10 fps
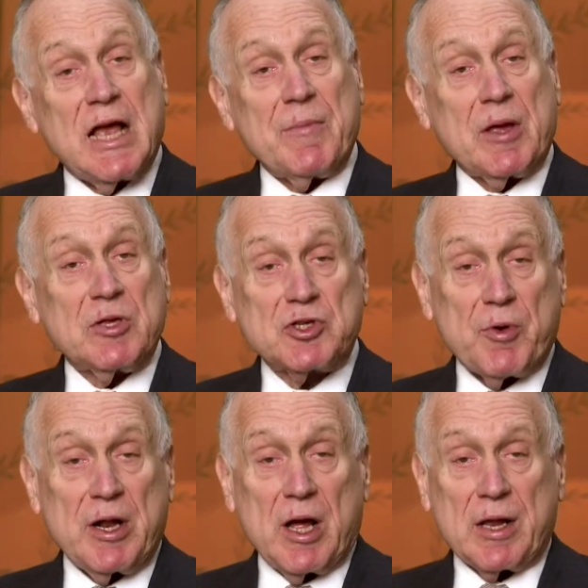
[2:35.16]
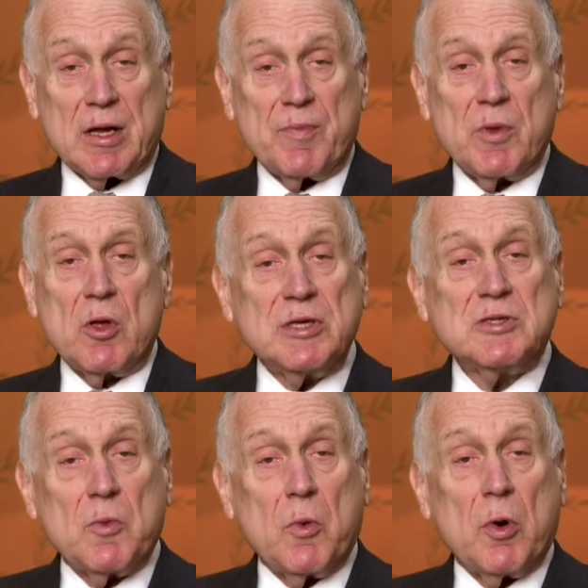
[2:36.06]
Tammy, on this great honor.
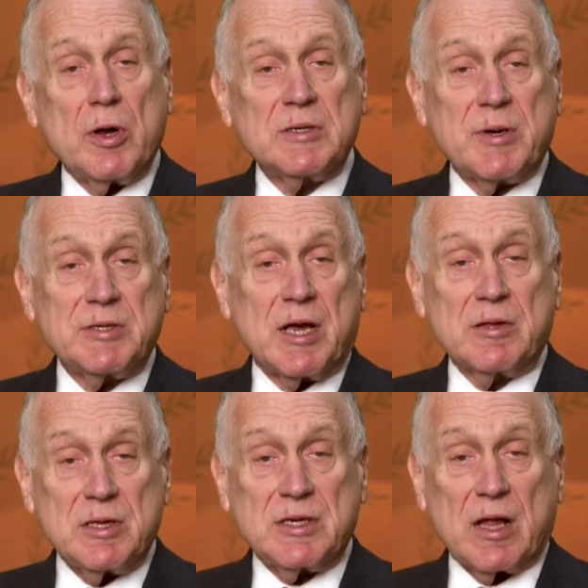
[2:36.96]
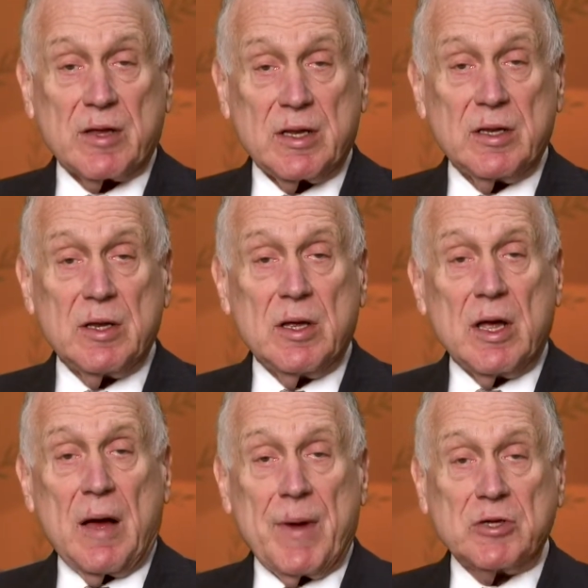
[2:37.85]
This award is particularly telling
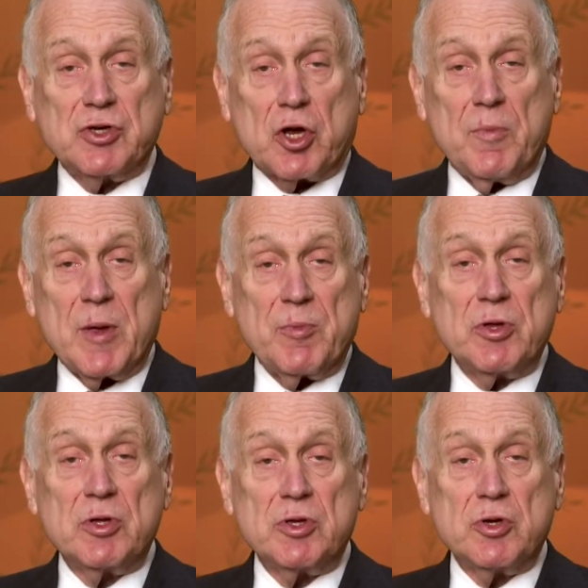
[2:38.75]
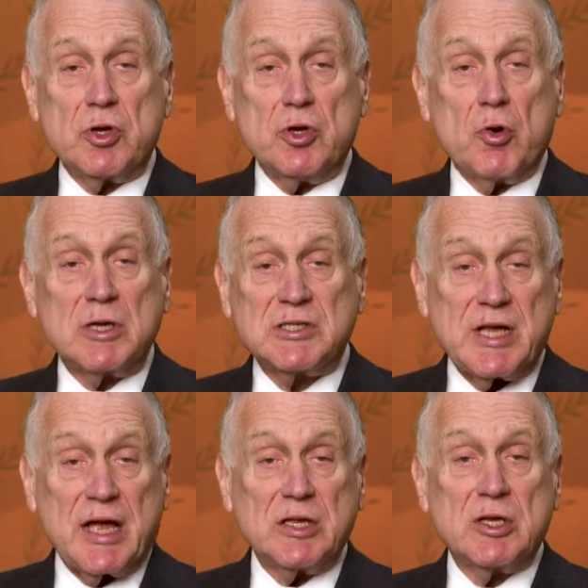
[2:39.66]
about your commitment to your
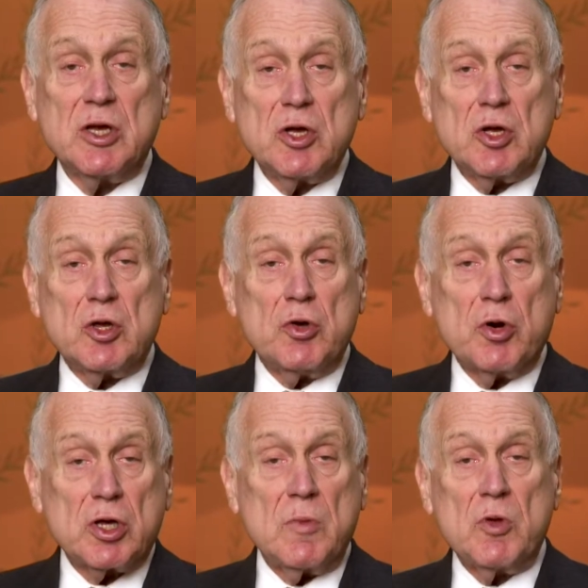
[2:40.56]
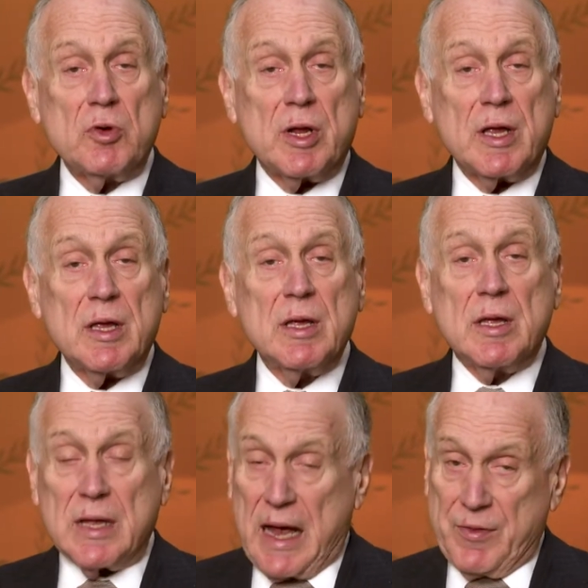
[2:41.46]
state, your community,
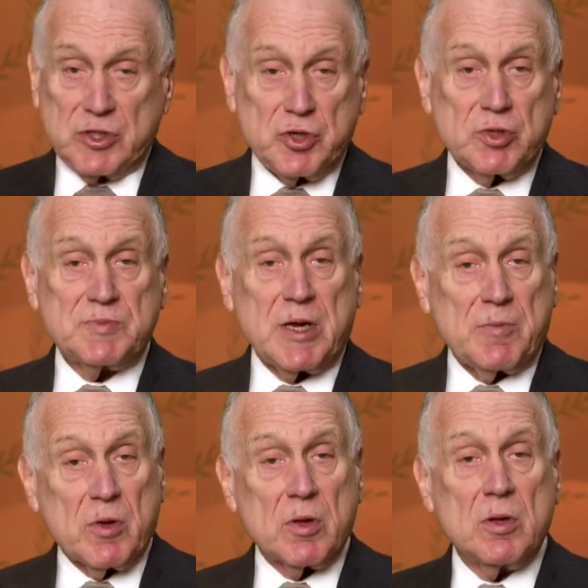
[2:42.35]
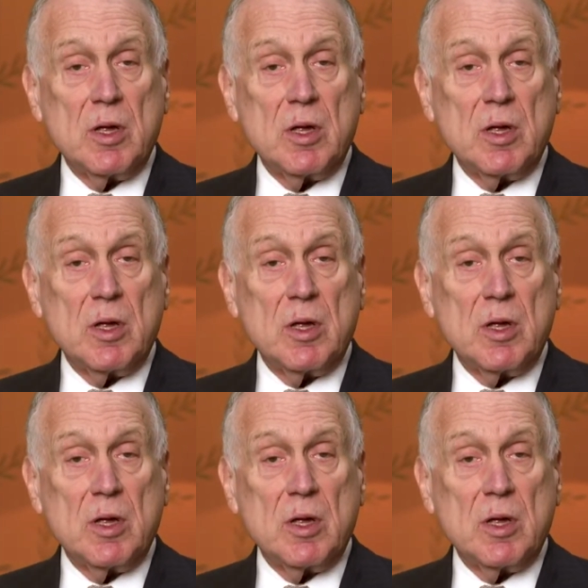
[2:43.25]
and the Jewish people.